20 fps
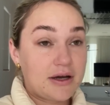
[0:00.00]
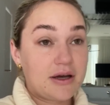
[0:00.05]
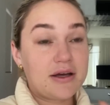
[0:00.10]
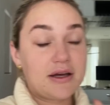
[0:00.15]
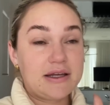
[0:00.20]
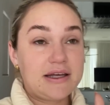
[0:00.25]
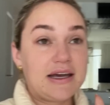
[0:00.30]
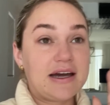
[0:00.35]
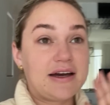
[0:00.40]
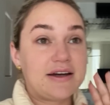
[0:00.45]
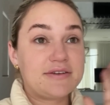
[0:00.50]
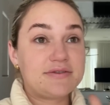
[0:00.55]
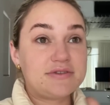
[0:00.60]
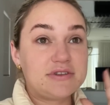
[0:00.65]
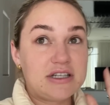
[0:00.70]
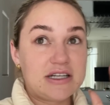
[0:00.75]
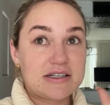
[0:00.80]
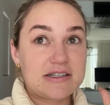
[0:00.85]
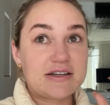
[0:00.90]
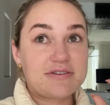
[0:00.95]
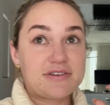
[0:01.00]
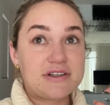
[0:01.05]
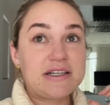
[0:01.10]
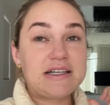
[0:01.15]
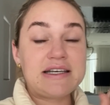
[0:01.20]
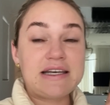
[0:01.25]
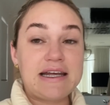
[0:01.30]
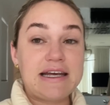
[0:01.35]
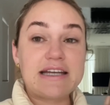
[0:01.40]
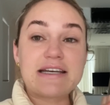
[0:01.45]
Yeah, you definitely
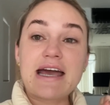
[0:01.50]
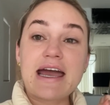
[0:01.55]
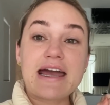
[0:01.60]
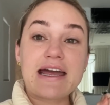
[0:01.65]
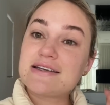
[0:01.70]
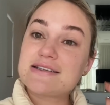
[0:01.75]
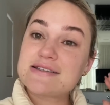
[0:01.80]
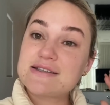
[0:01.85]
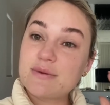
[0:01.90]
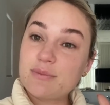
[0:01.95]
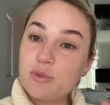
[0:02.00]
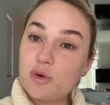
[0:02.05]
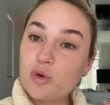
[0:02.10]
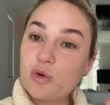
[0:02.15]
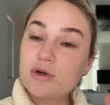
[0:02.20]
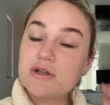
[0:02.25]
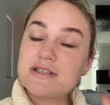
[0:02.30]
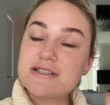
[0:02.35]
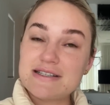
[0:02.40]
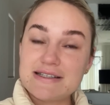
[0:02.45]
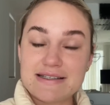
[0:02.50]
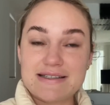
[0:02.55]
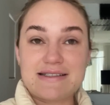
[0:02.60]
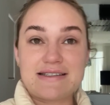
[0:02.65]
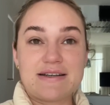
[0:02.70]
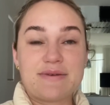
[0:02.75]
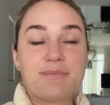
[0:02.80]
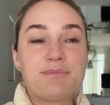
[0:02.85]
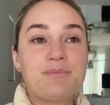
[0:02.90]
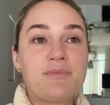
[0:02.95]
need a support
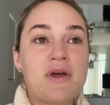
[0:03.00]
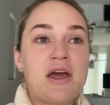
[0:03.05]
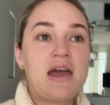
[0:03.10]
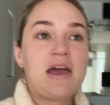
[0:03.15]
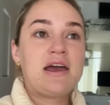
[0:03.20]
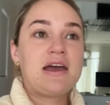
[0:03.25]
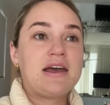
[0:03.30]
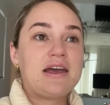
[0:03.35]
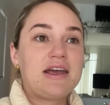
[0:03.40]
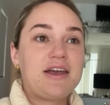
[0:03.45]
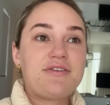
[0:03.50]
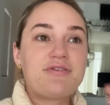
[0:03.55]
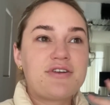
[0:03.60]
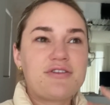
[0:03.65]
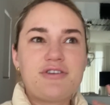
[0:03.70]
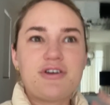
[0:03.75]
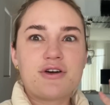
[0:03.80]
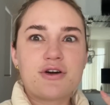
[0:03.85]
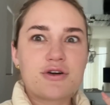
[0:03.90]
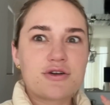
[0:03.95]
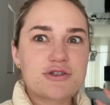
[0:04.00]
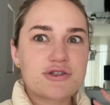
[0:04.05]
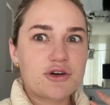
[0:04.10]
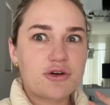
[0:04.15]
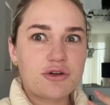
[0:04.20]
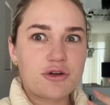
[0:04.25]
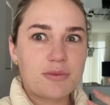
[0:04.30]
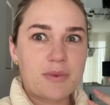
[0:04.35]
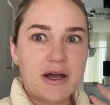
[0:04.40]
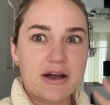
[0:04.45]
system. Even if you're not a
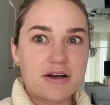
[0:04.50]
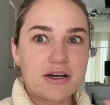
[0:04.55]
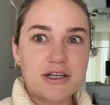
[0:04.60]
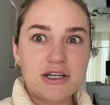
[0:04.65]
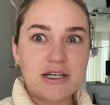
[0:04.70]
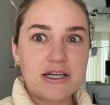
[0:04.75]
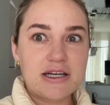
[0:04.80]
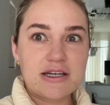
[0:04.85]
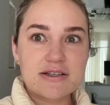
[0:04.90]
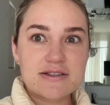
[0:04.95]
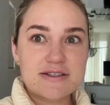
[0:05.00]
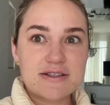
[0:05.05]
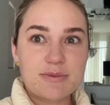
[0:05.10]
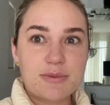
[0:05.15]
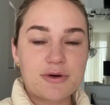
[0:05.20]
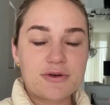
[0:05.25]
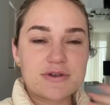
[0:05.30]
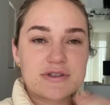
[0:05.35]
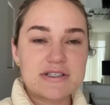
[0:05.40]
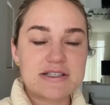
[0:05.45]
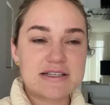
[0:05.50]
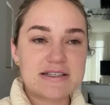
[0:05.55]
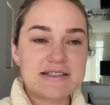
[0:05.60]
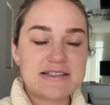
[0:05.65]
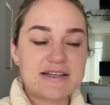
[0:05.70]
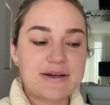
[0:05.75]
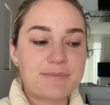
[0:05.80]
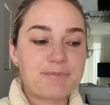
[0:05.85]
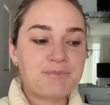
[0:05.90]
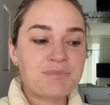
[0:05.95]
solo parent, you need a support
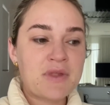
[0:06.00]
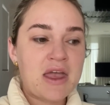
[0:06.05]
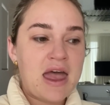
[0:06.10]
system.